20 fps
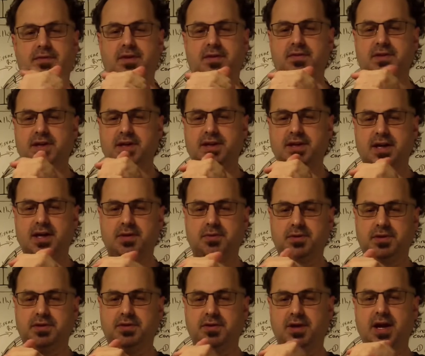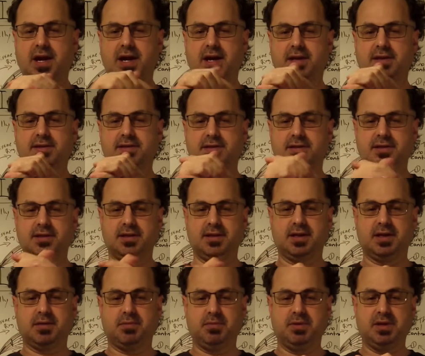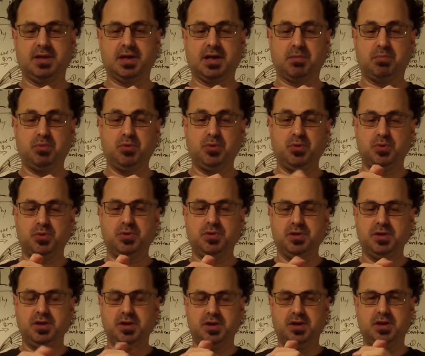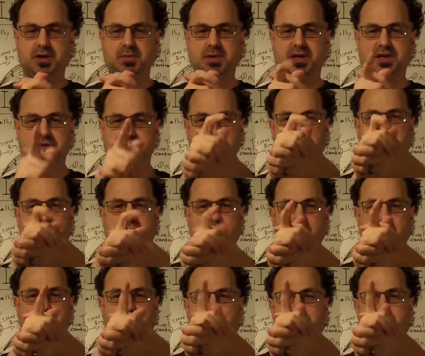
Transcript: have you ever done that with your hands in like a pool? You can make it squirt.